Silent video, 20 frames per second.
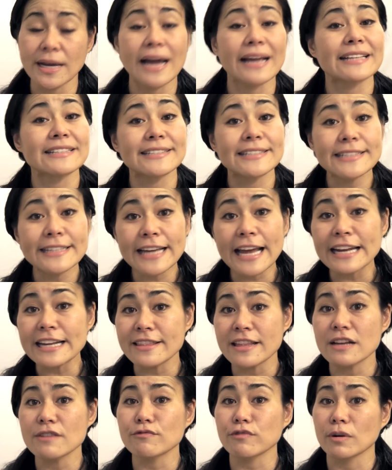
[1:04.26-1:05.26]
I can stick
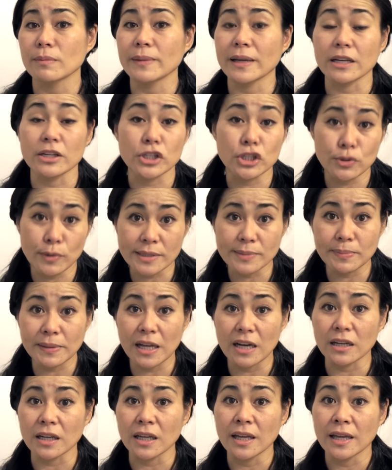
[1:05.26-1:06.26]
anything from like a US
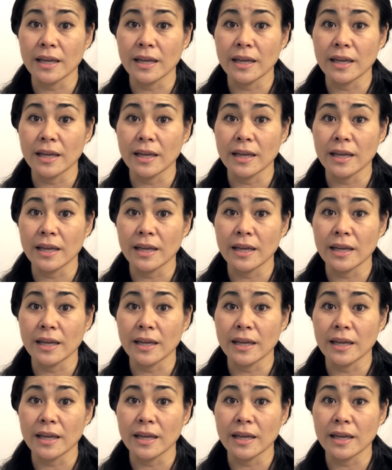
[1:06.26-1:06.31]
plug